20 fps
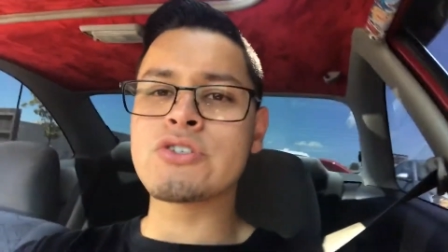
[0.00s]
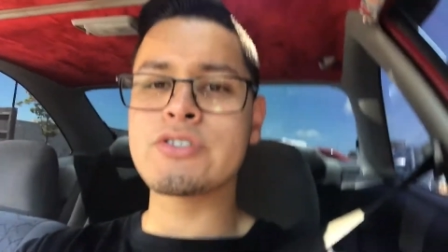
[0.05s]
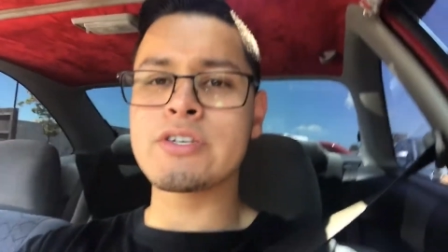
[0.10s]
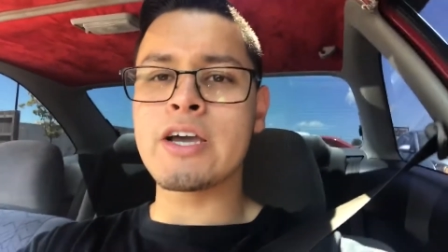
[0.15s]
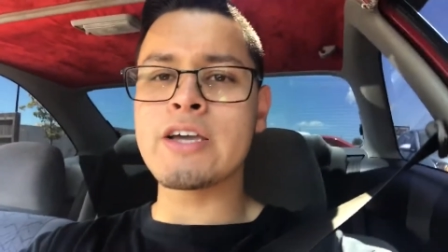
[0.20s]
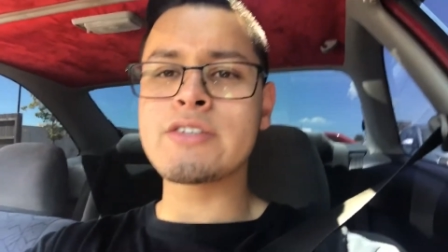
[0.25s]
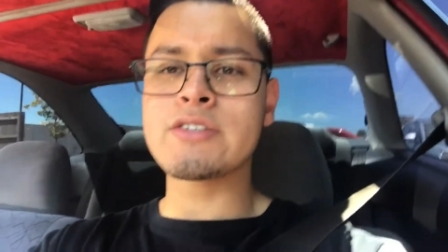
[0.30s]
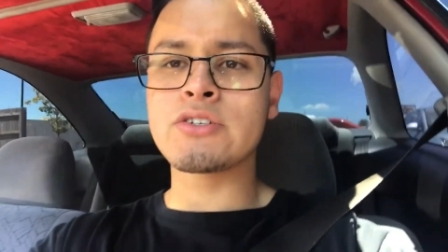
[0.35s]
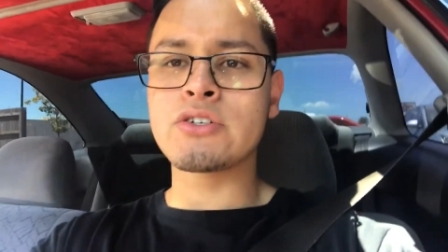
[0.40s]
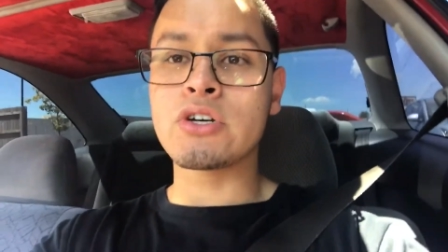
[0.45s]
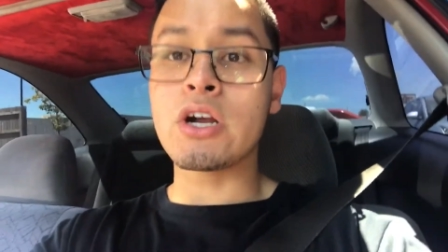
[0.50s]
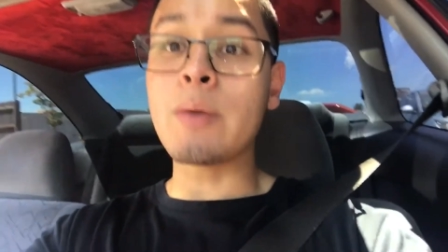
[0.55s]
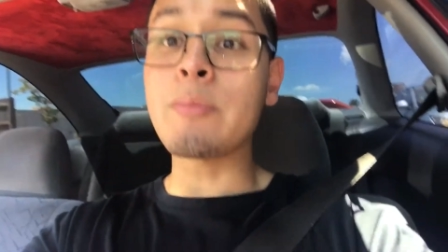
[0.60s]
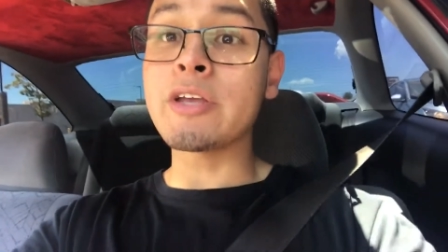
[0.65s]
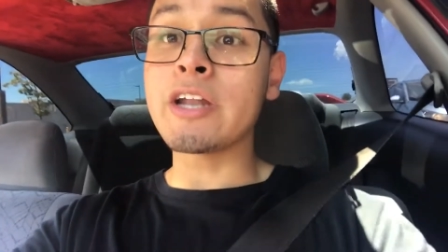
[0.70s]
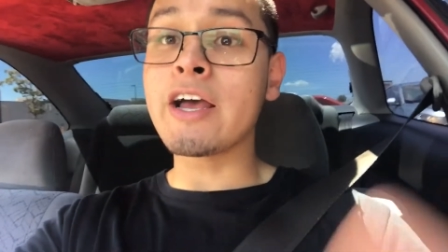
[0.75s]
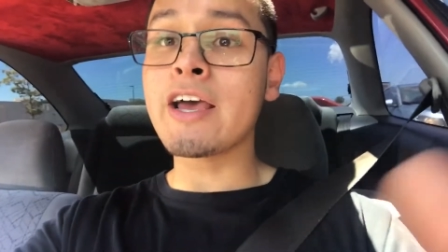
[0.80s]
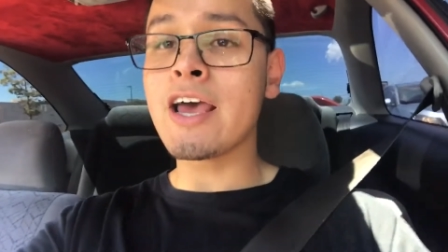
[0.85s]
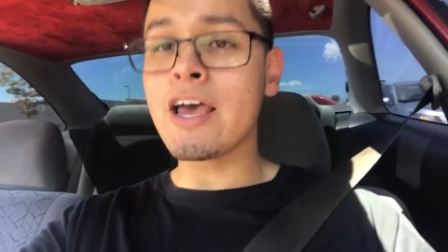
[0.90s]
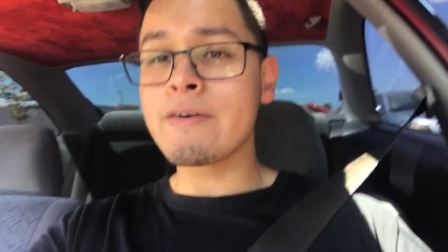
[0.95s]
side skirt. I
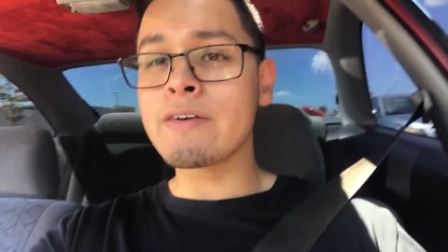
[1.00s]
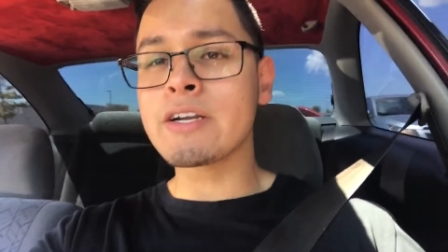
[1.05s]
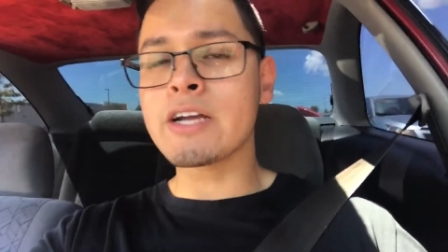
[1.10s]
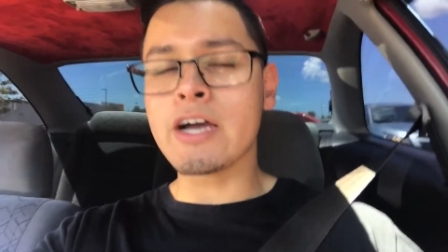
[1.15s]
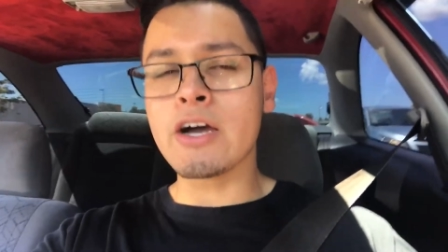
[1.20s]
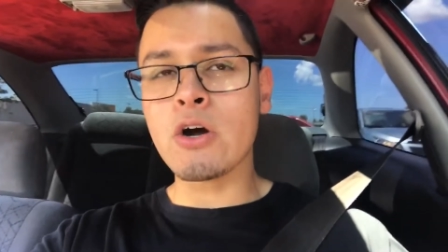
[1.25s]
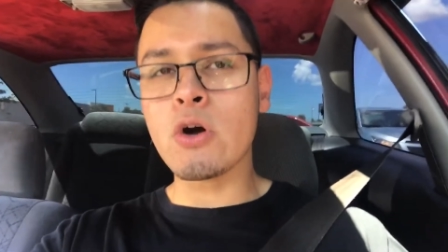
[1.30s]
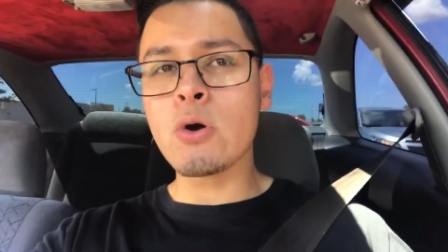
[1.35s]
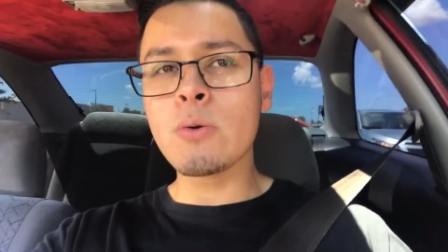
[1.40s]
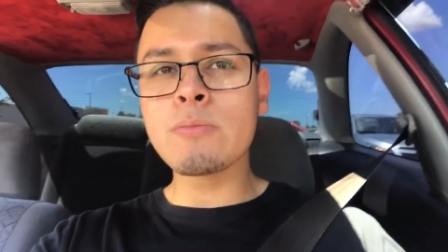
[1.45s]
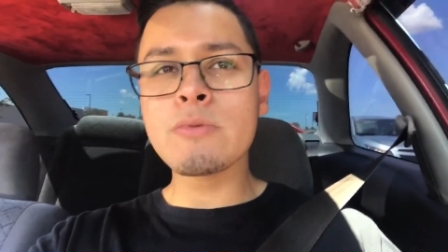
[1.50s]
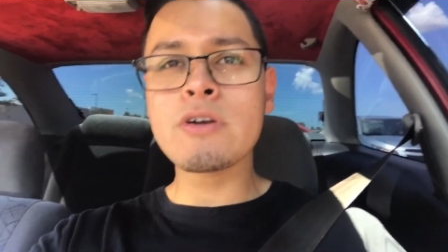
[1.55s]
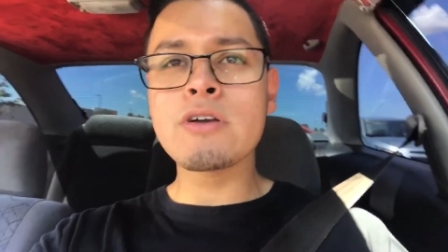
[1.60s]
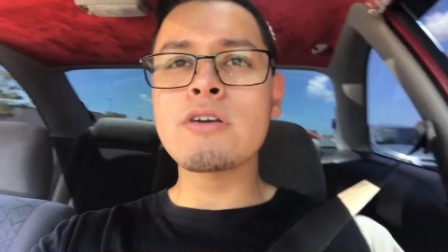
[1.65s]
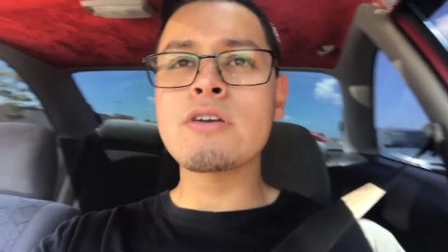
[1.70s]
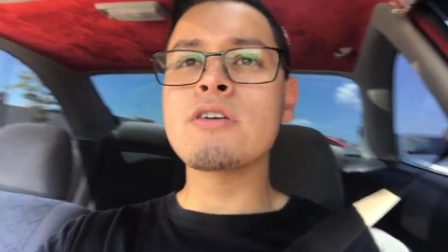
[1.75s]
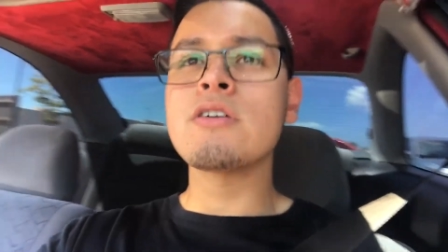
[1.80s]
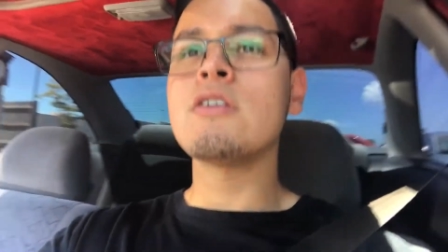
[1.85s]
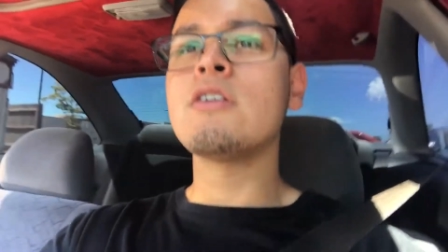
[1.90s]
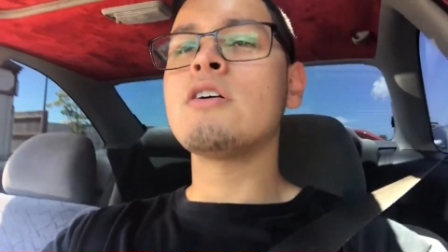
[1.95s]
mean, I have it at home,
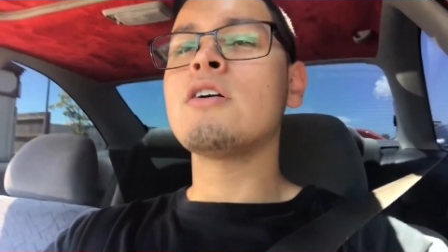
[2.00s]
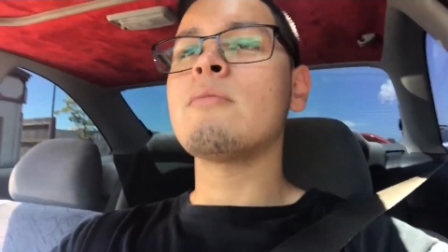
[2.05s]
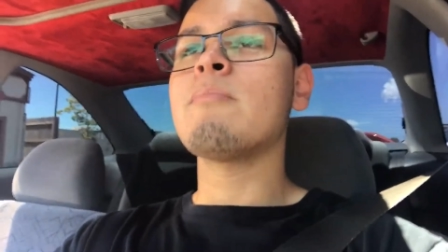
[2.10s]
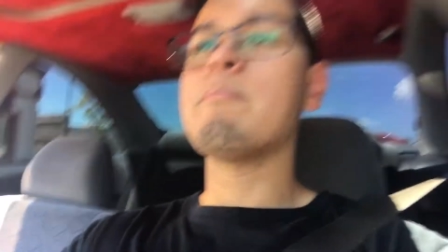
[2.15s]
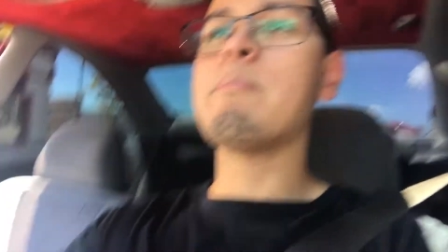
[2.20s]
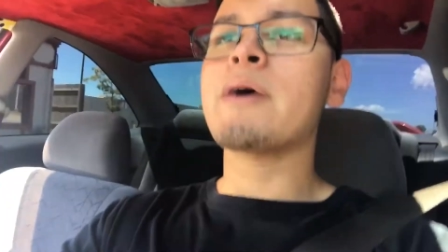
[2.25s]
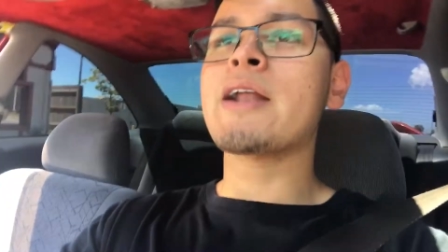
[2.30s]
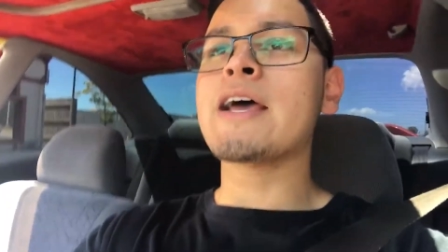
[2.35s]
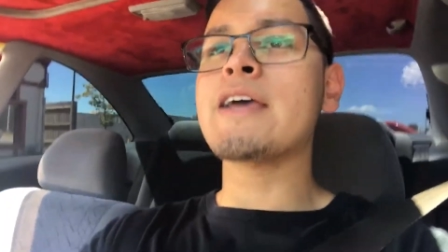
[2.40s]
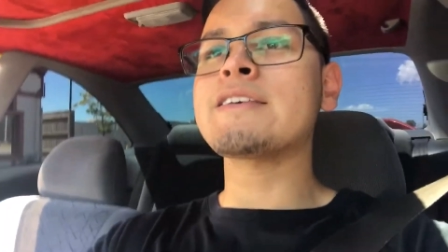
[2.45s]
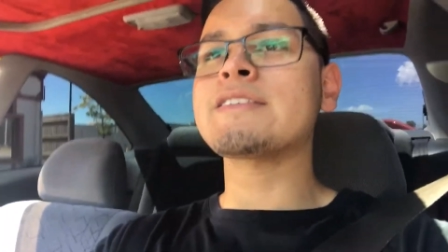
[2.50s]
but I